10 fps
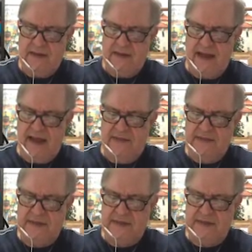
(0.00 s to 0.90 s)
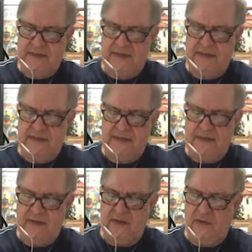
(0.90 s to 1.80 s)
Times
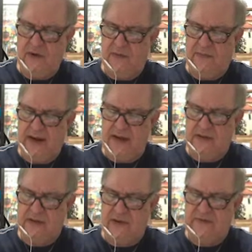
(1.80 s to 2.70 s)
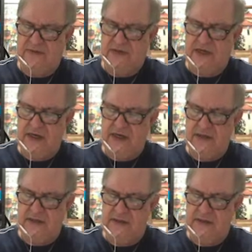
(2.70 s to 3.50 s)
the real part of g.